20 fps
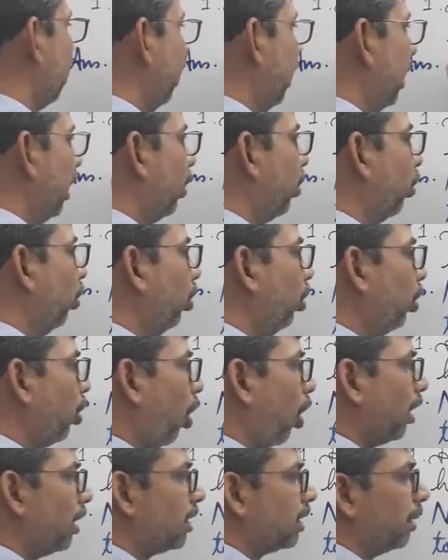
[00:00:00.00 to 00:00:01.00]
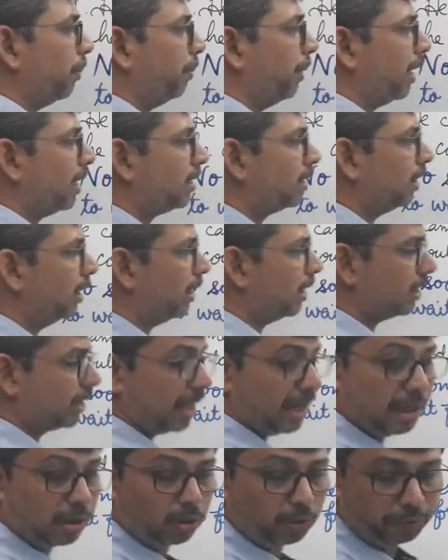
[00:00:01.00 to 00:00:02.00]
he could not suppress the
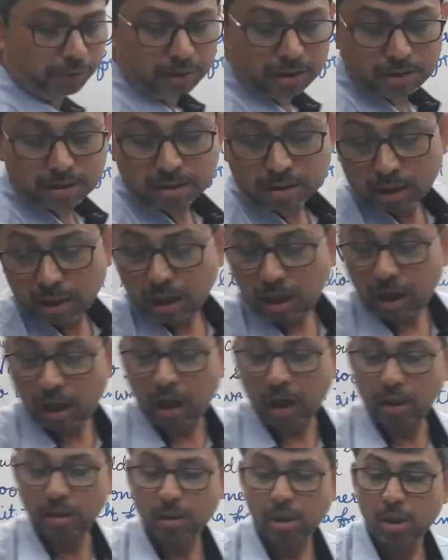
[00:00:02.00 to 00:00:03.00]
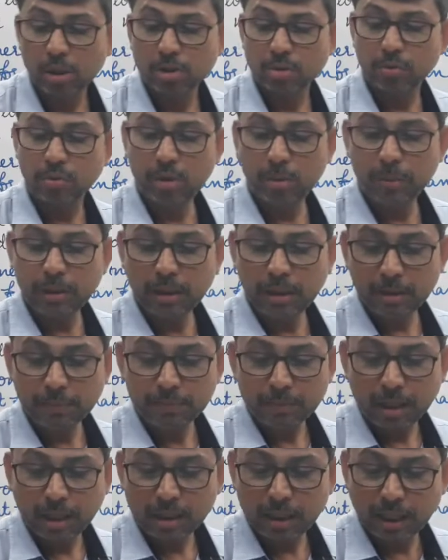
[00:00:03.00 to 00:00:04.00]
desire of his heart. So we'll
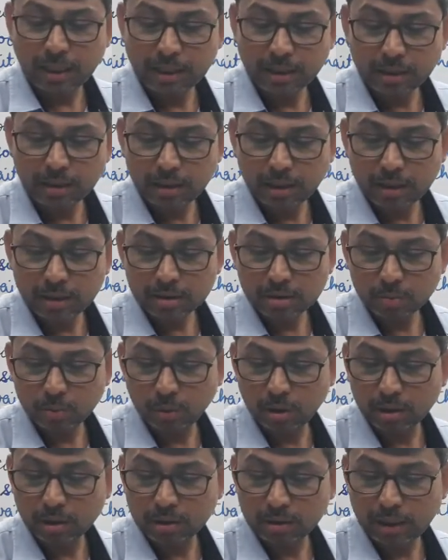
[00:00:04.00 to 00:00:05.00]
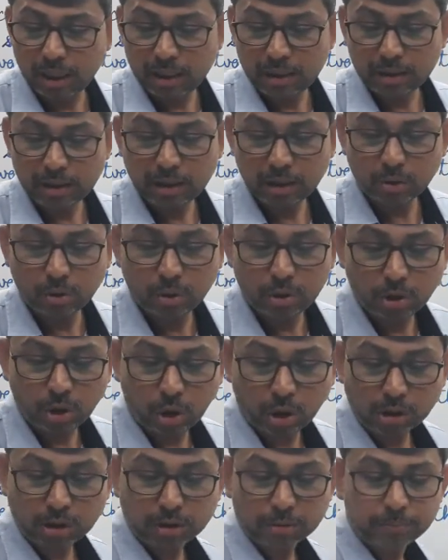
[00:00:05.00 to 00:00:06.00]
be writing these words. Then he could
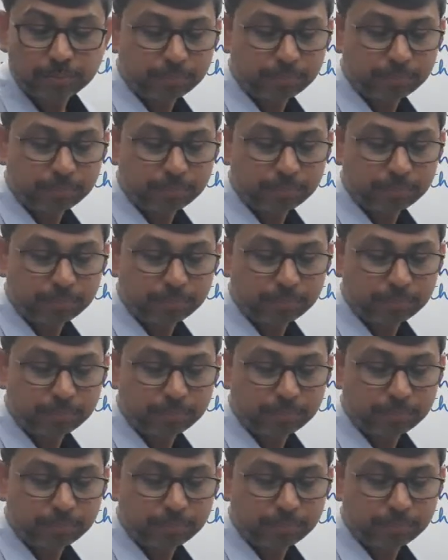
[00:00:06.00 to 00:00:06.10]
not